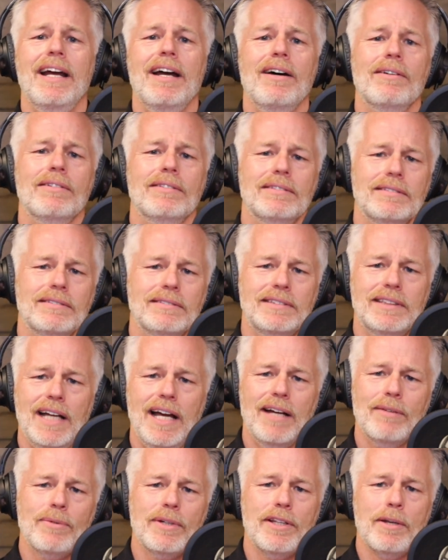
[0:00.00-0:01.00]

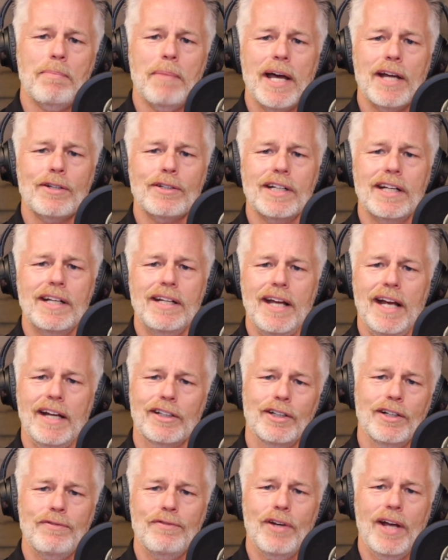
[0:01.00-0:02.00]
outside with your metal
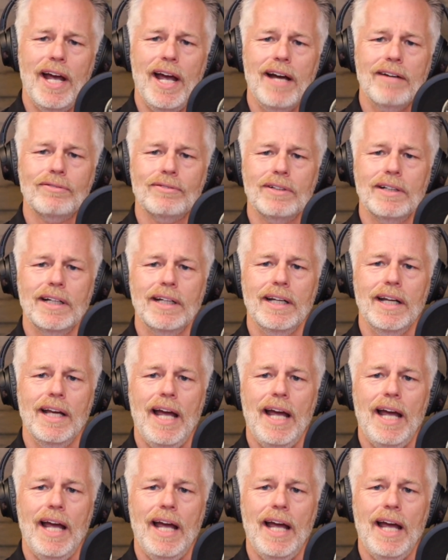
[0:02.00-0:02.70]
detector if you have one.